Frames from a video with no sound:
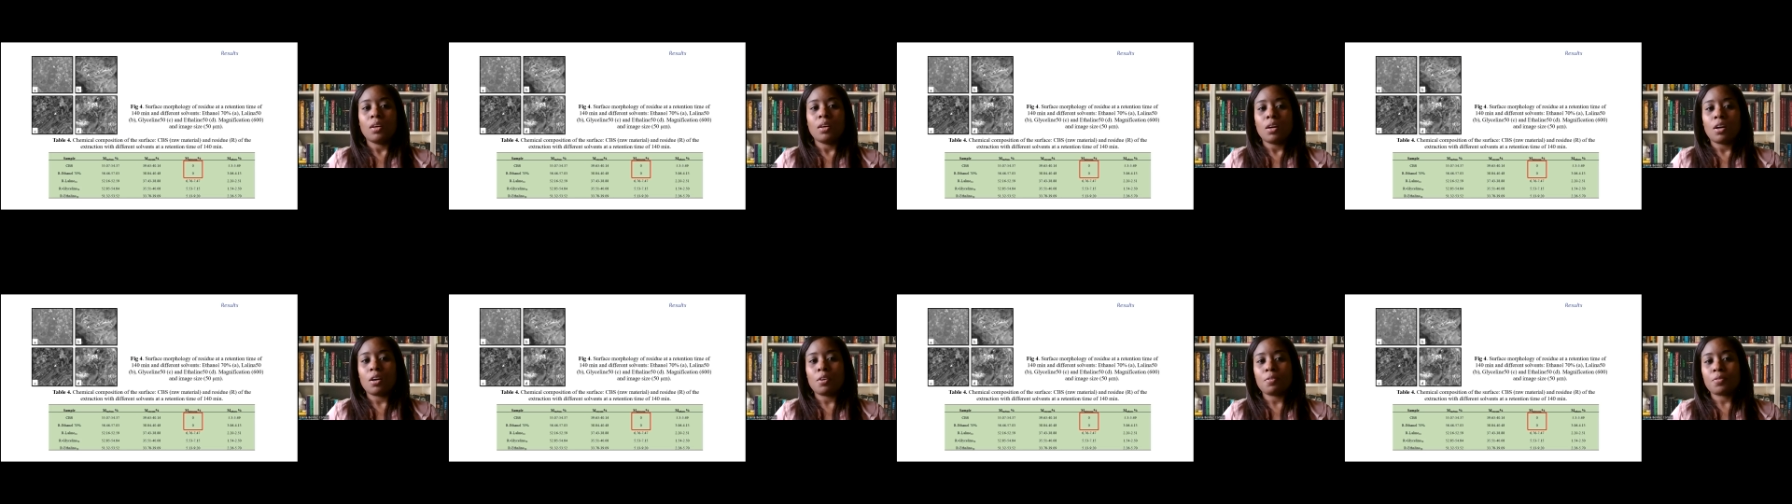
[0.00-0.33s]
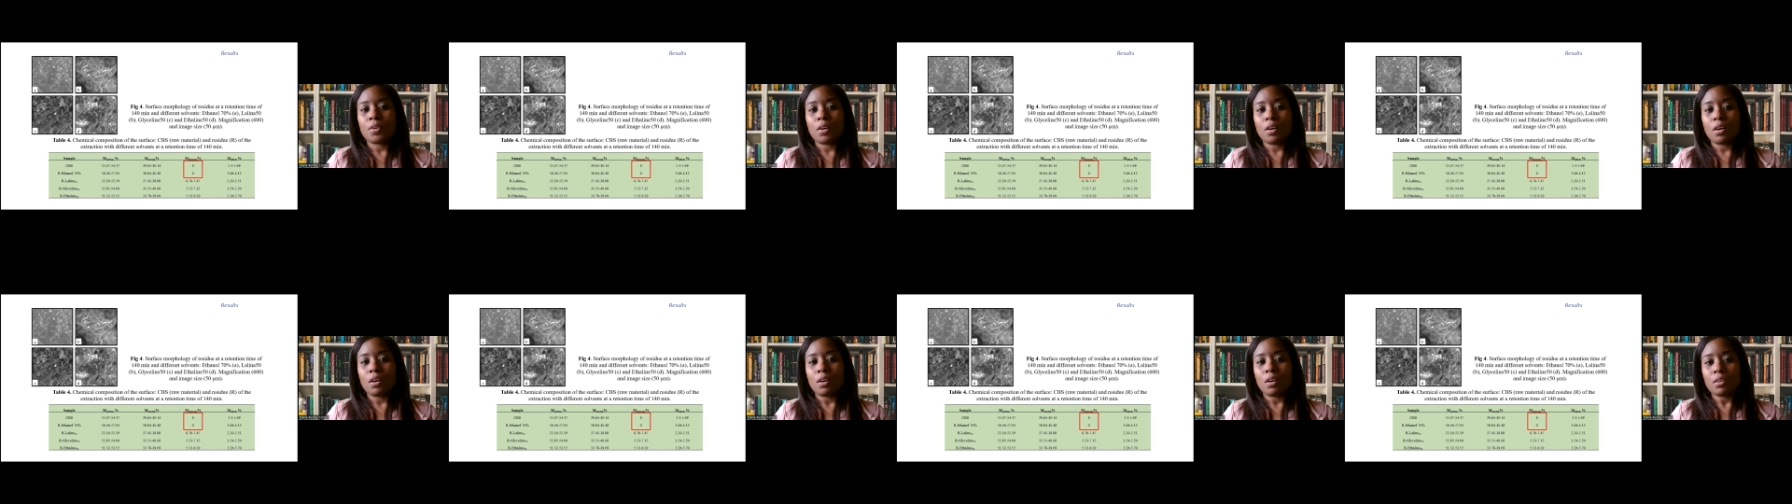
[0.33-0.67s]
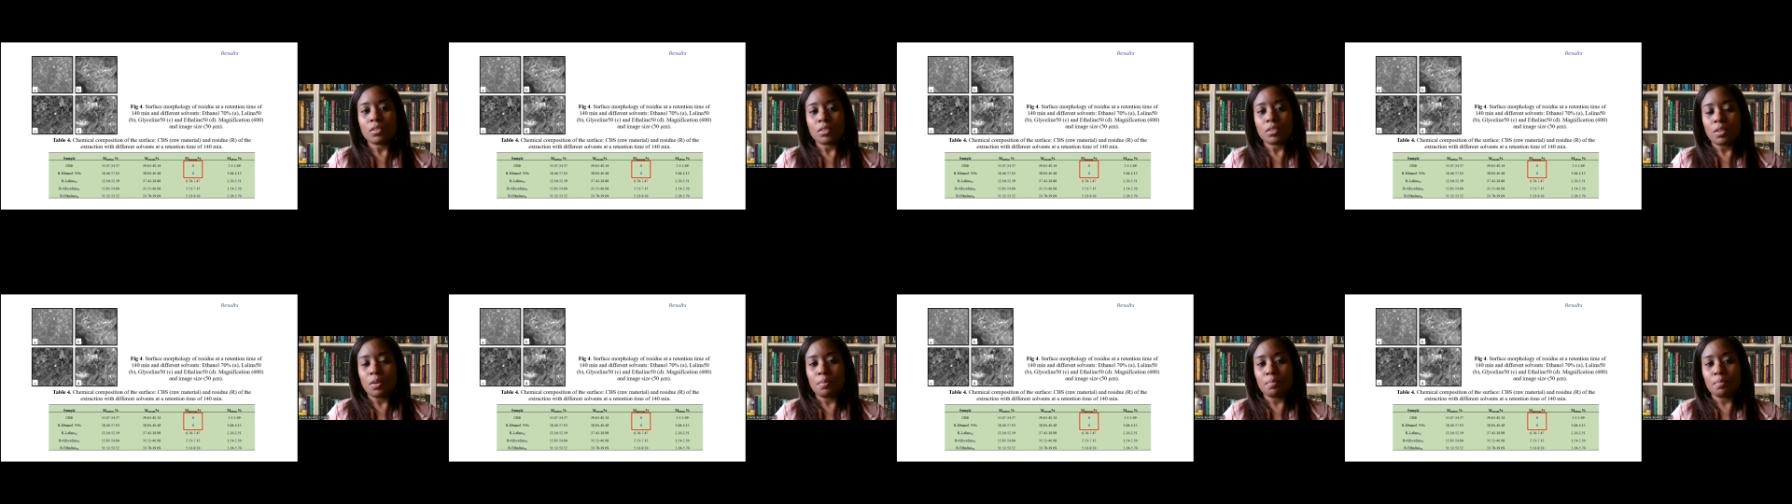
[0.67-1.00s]
Of
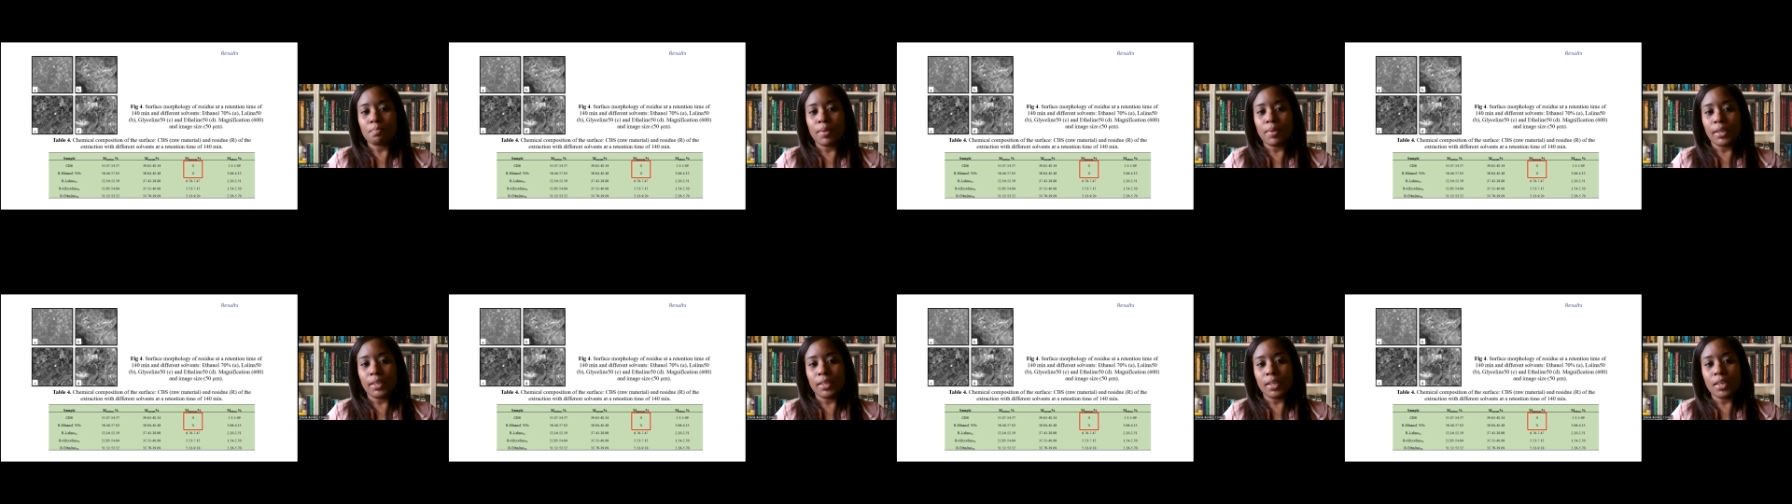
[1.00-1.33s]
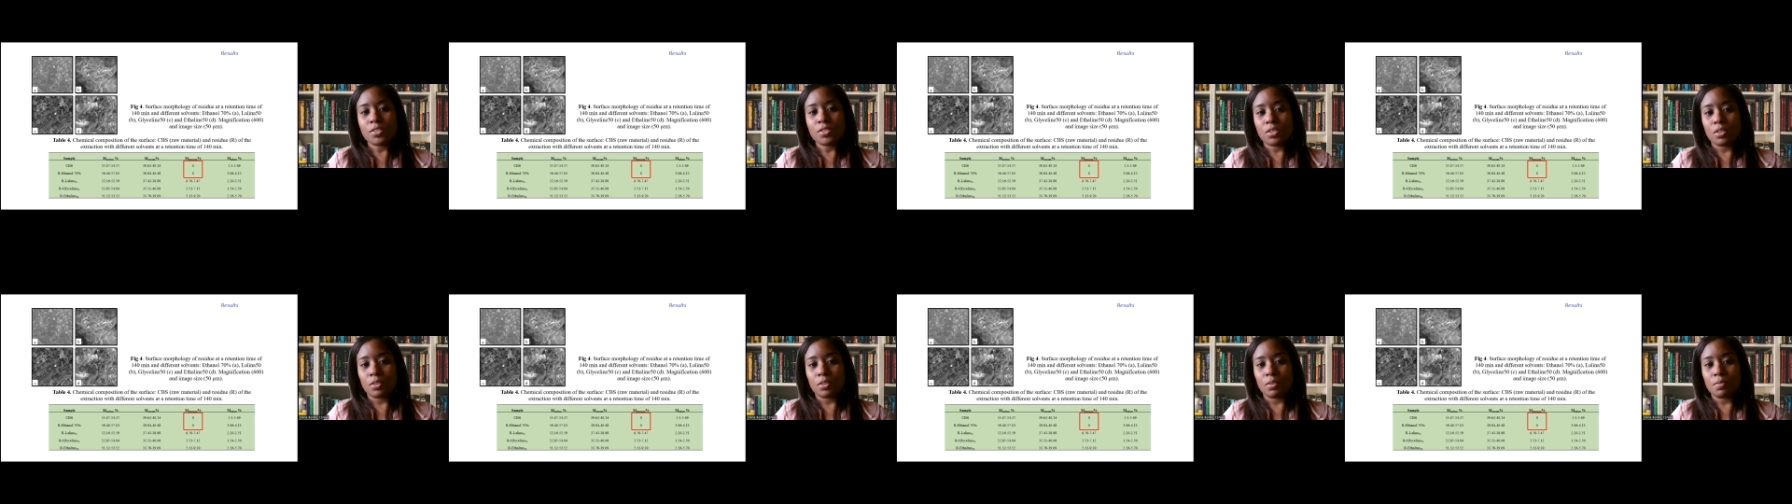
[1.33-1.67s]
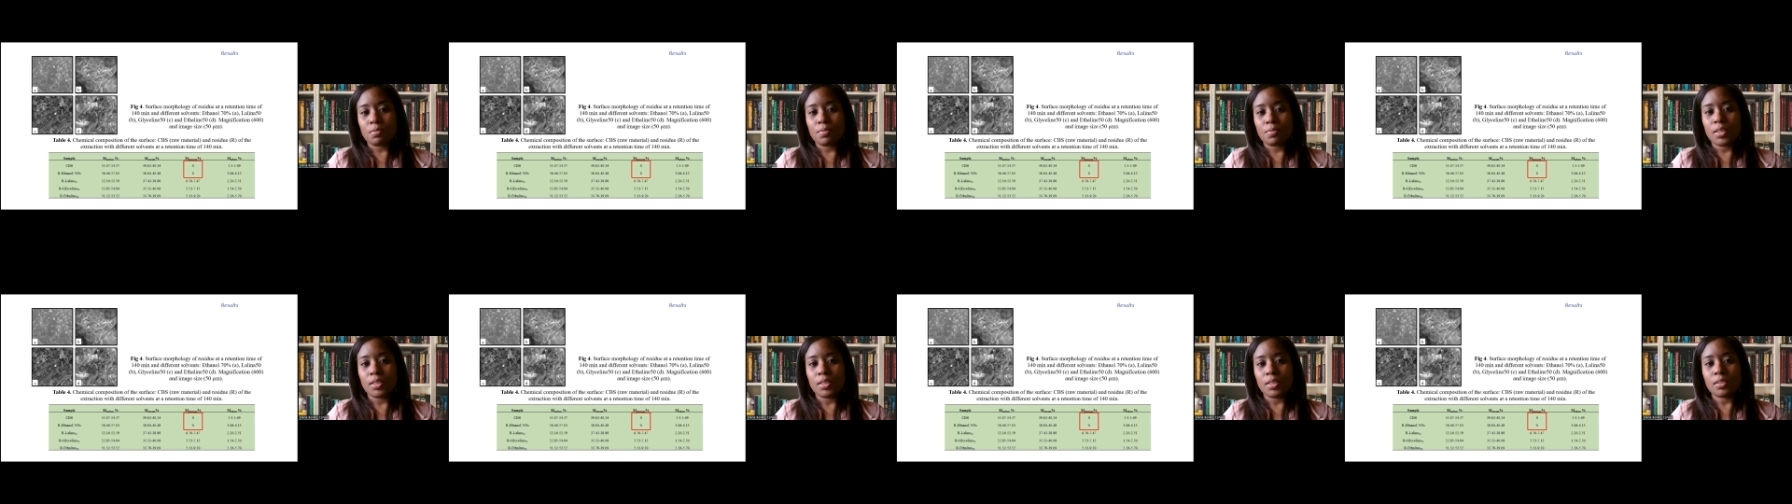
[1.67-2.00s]
course, variation
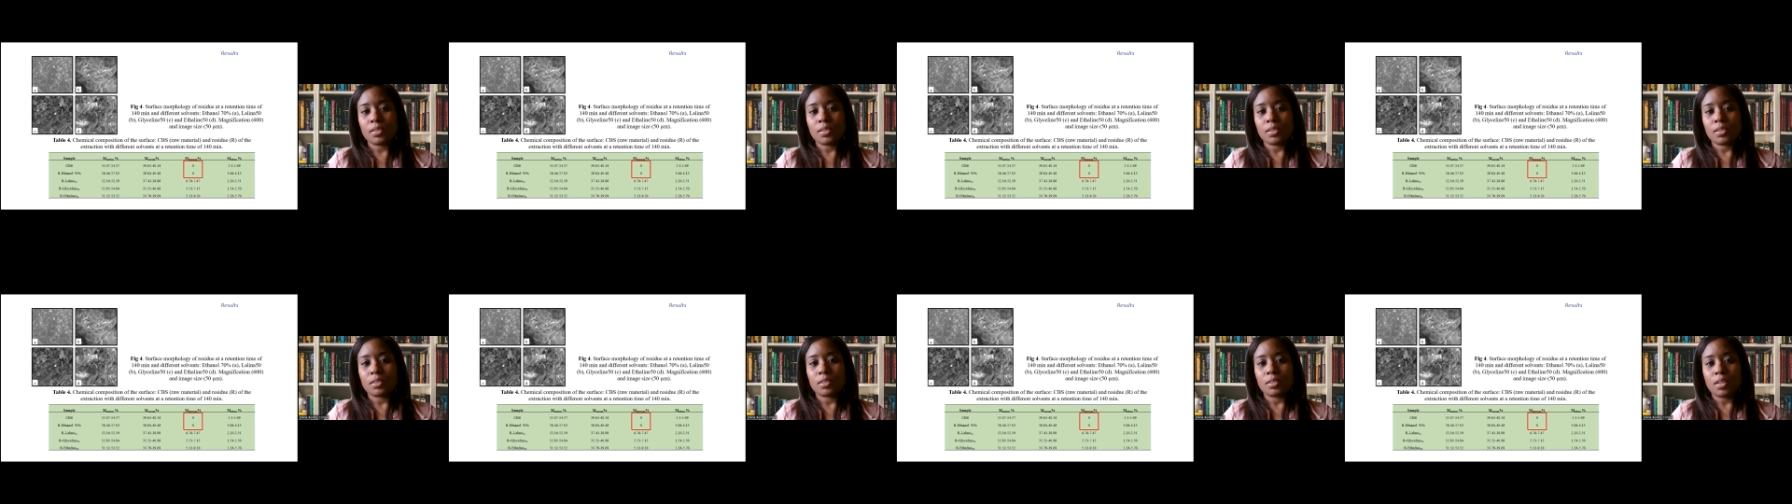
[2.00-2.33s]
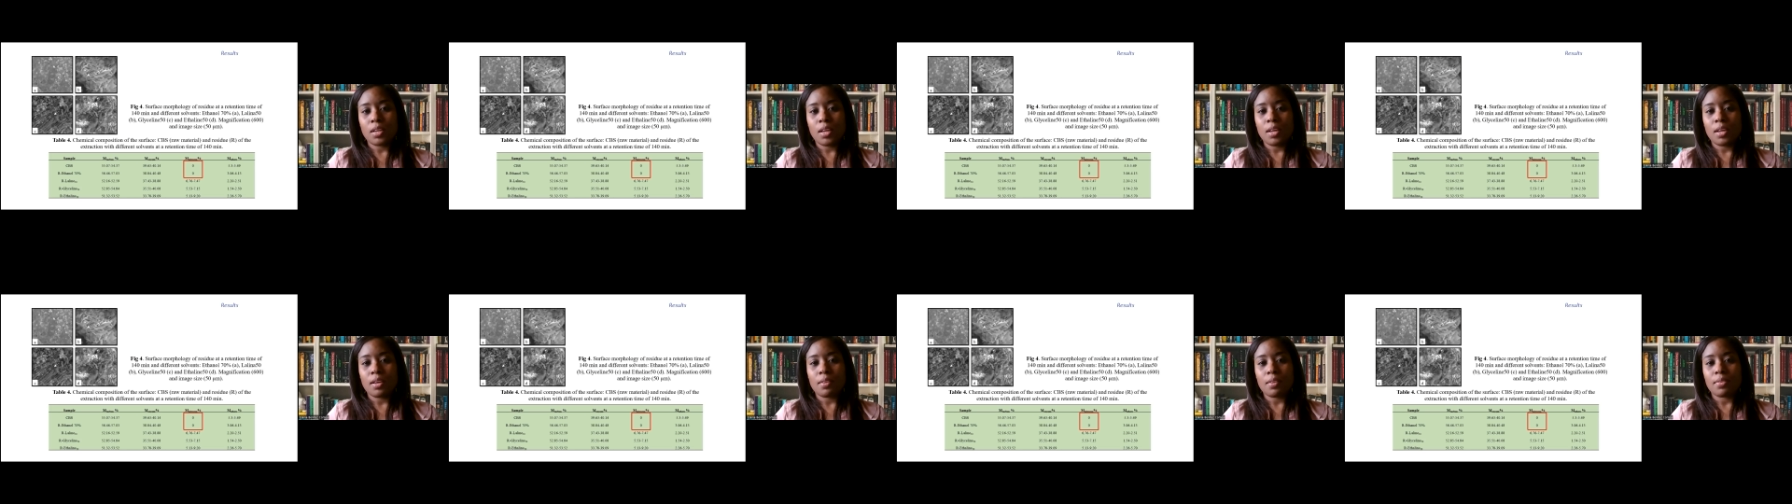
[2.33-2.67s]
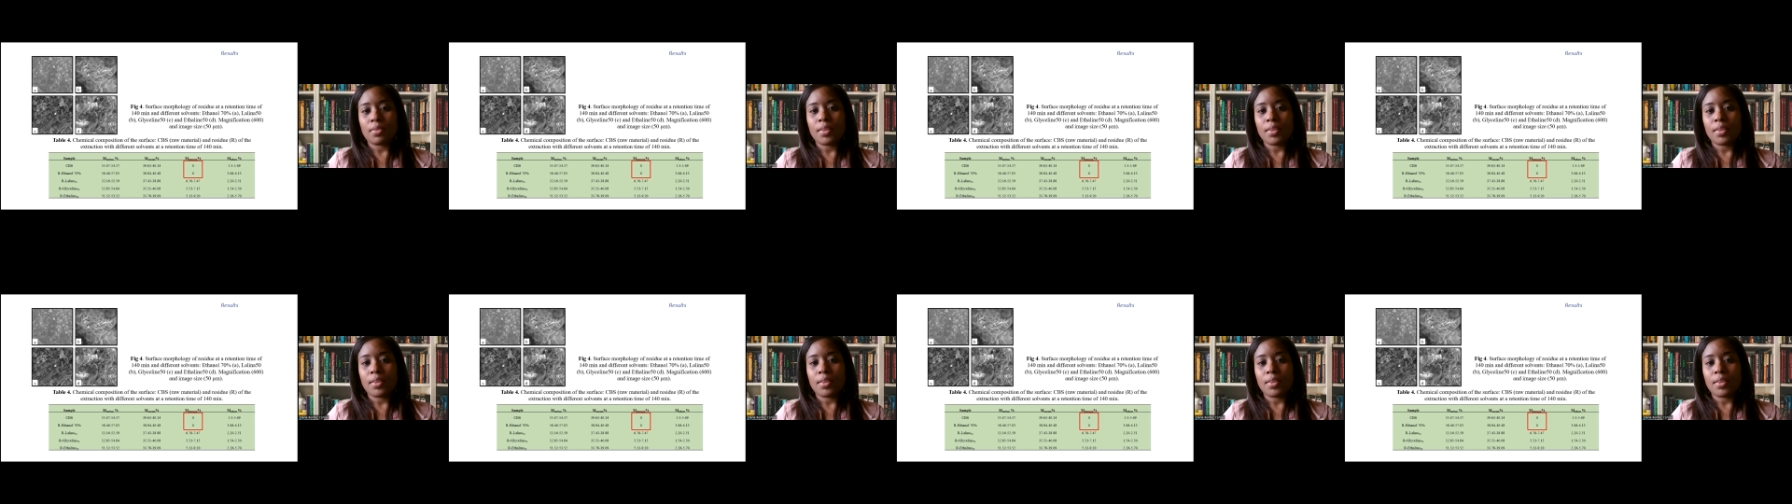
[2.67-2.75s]
of this uh,